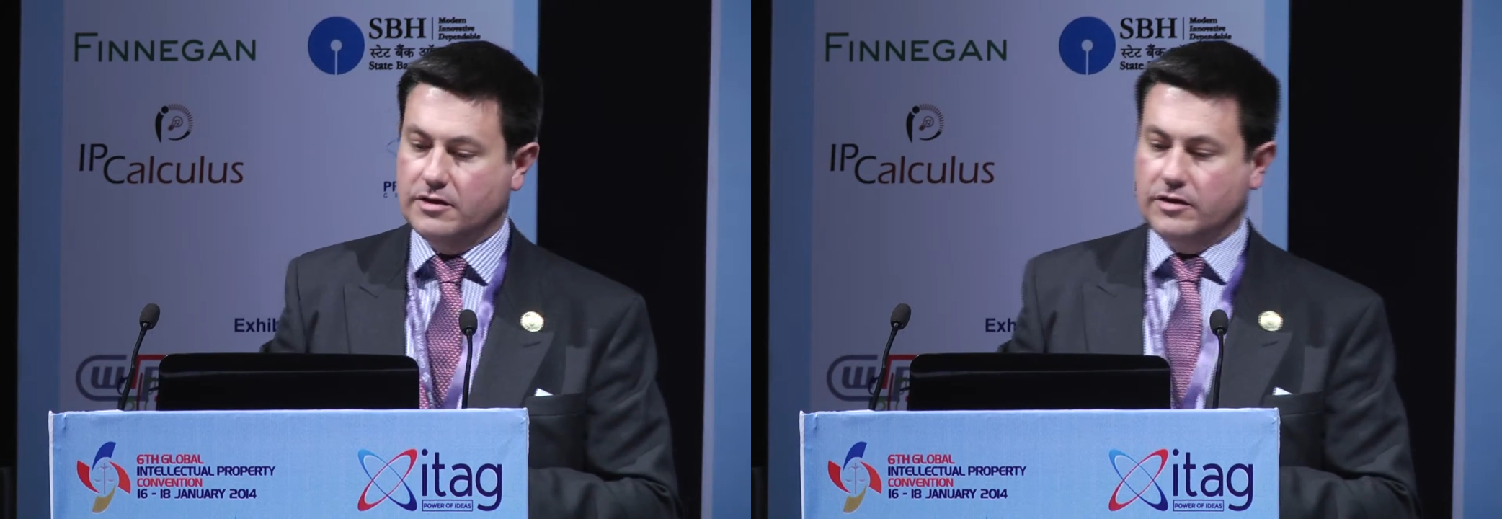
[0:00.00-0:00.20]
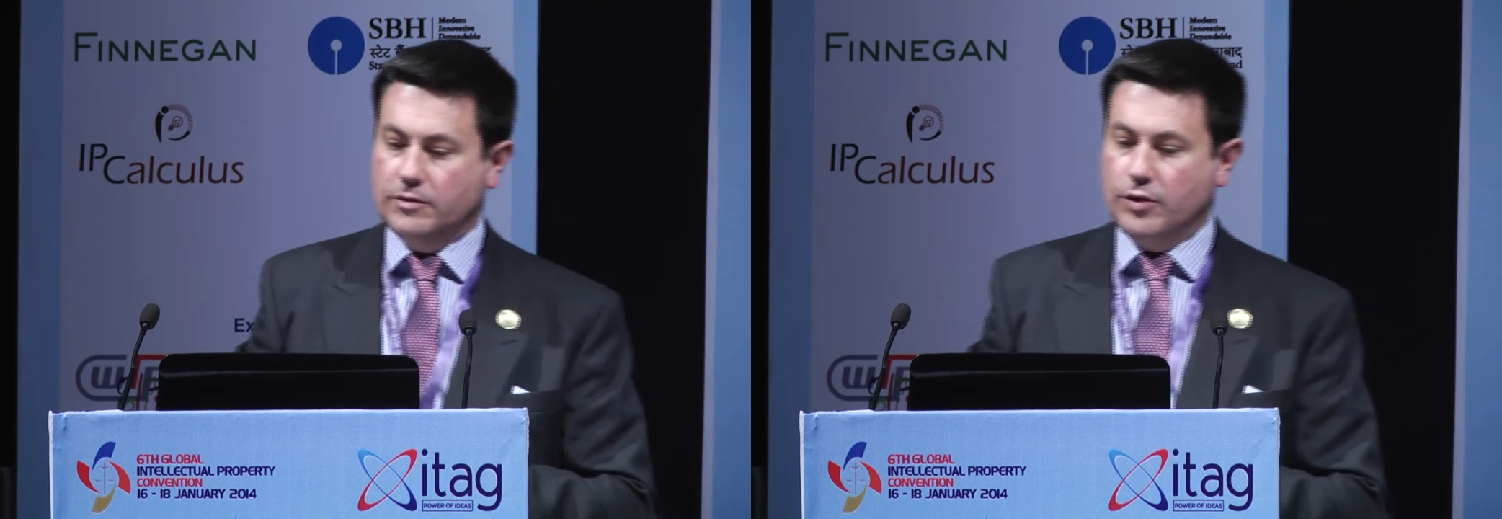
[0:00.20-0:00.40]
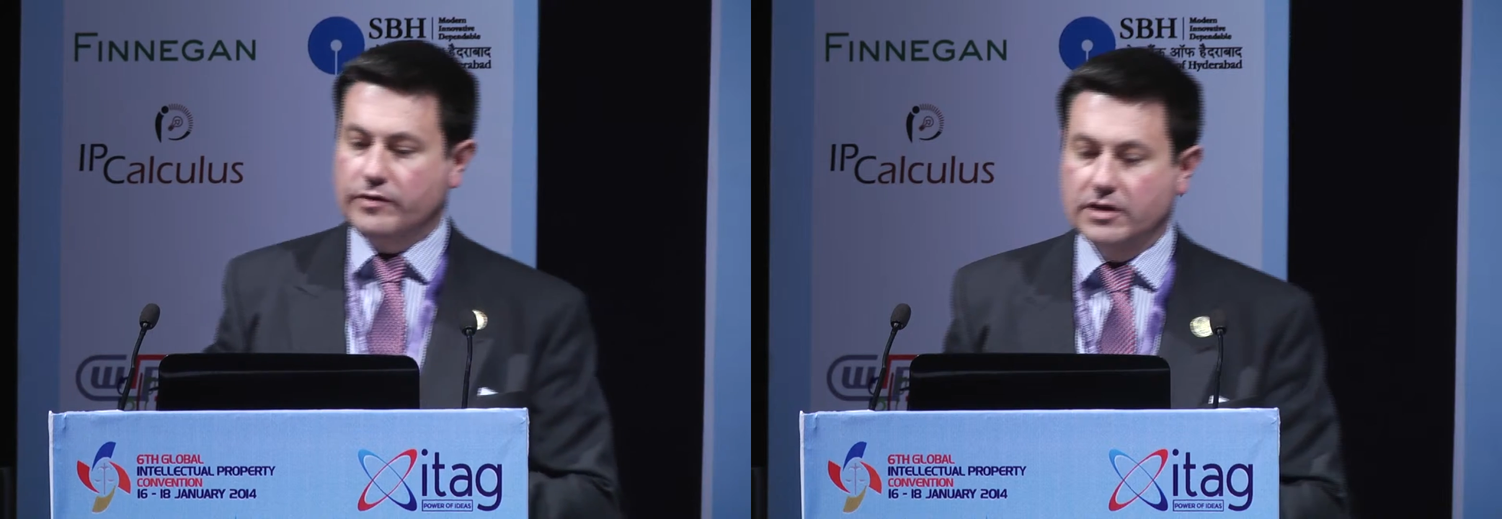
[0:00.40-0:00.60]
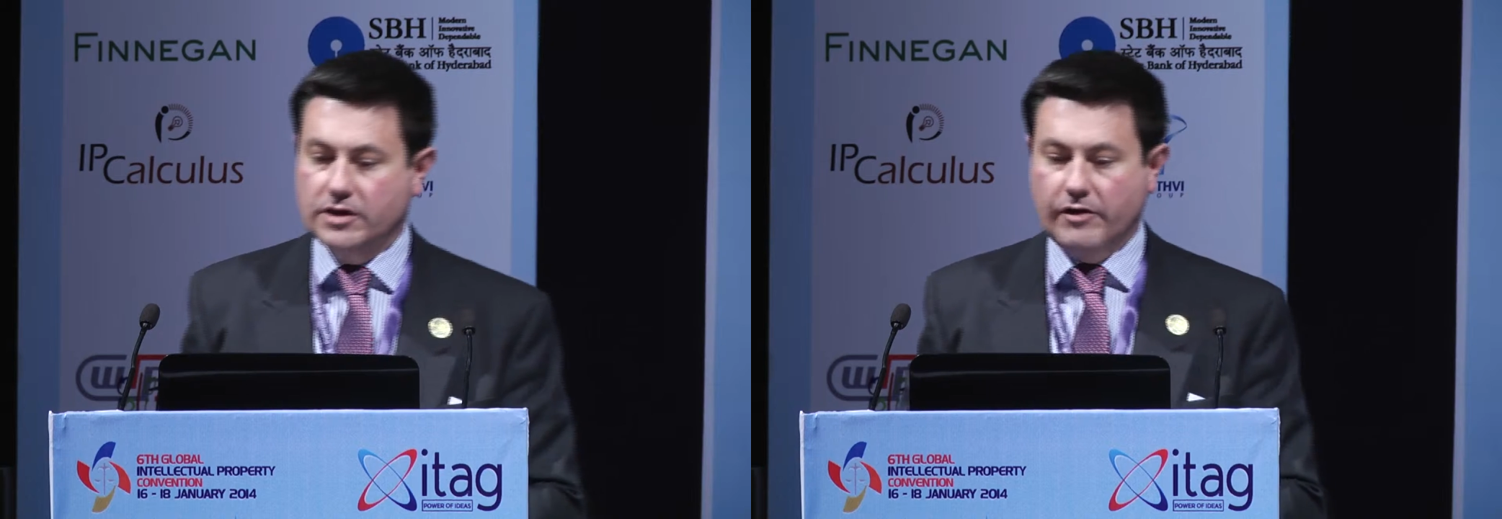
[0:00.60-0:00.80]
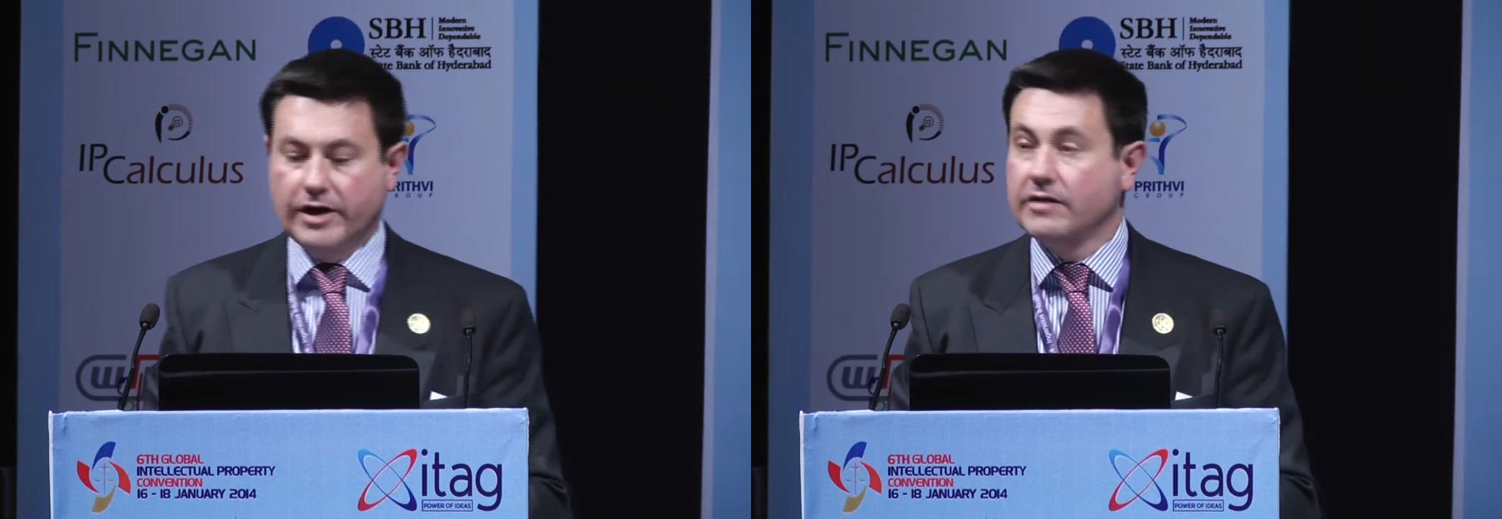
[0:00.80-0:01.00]
that the music
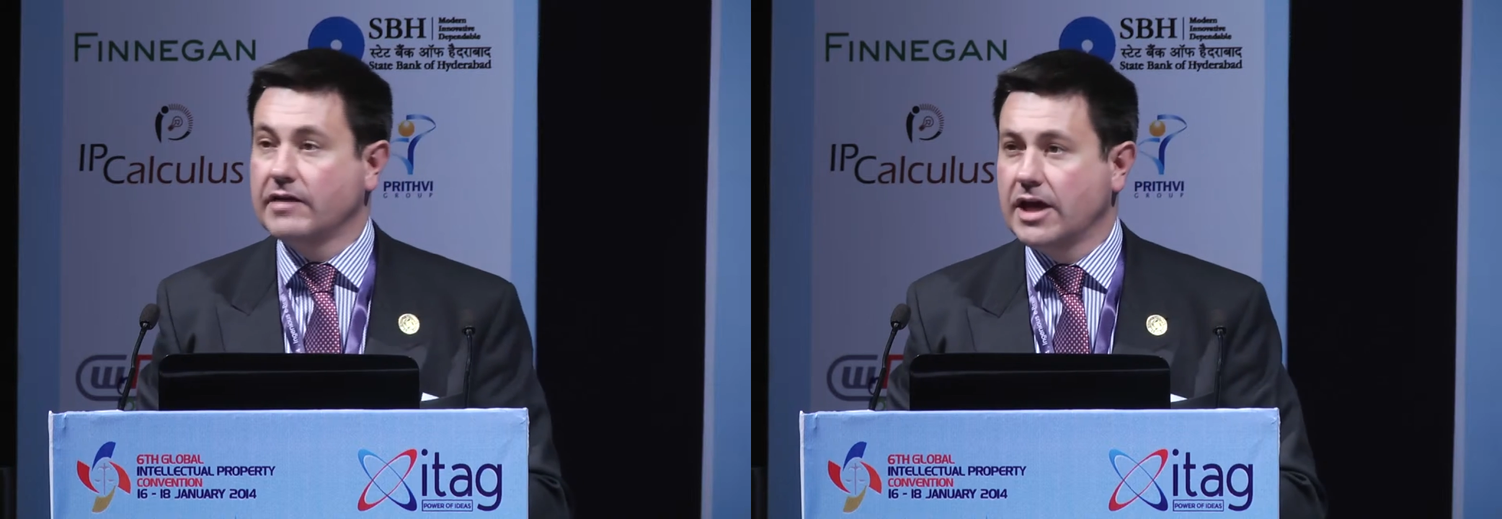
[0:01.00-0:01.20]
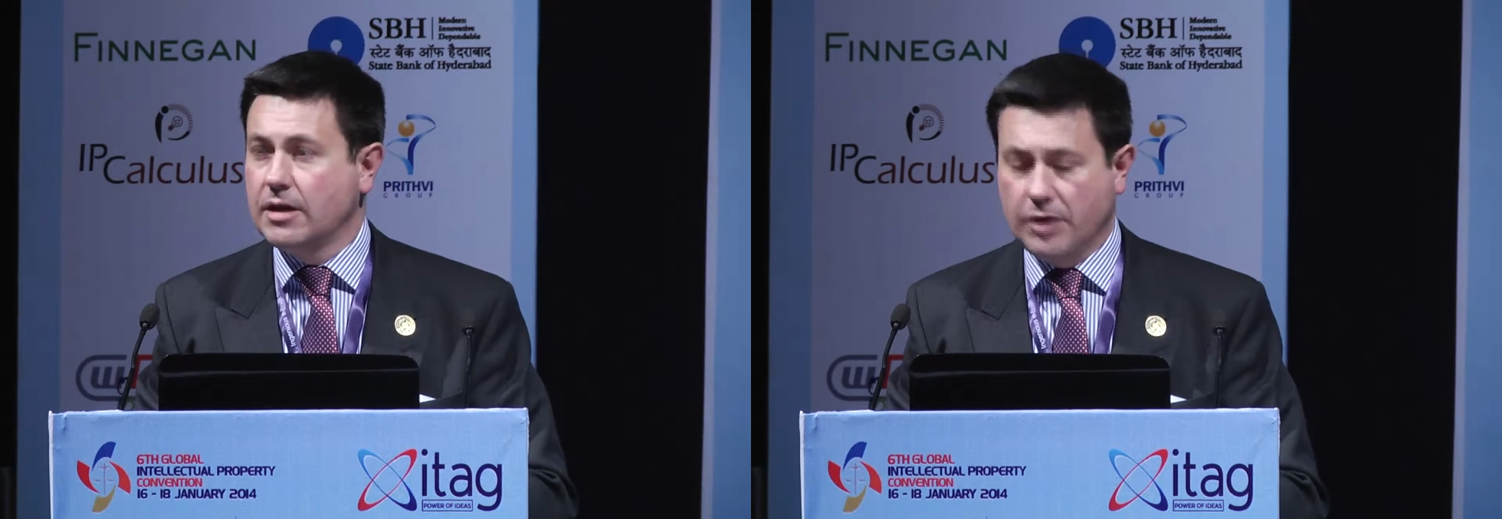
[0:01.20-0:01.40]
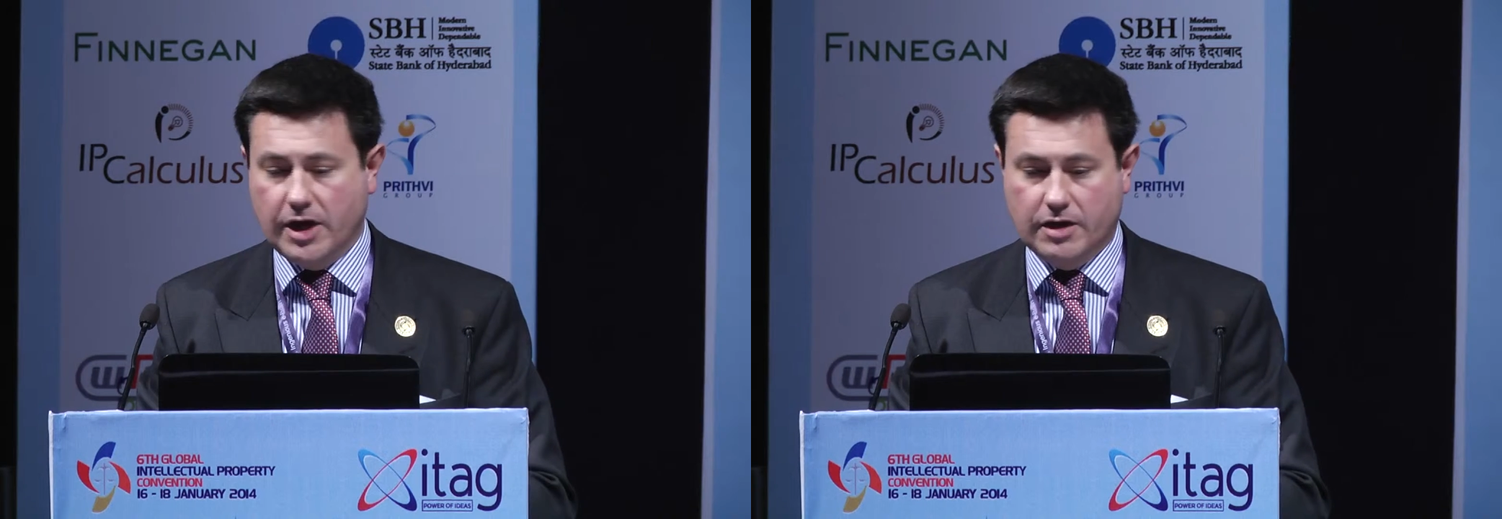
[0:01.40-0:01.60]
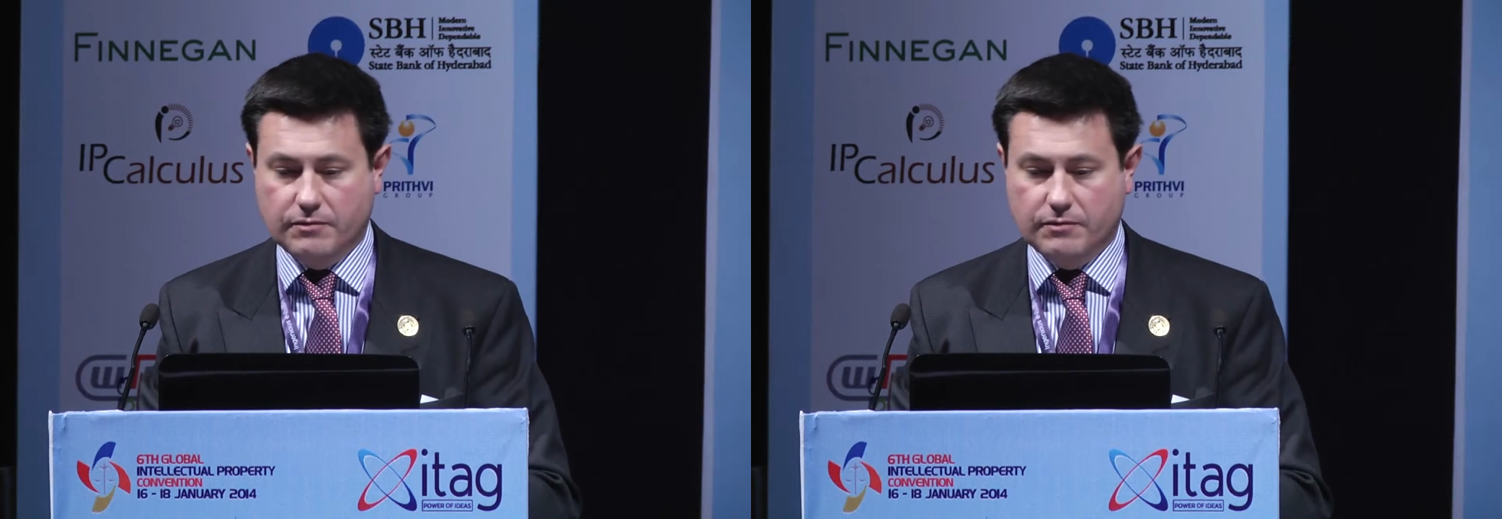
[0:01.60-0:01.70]
directors hereby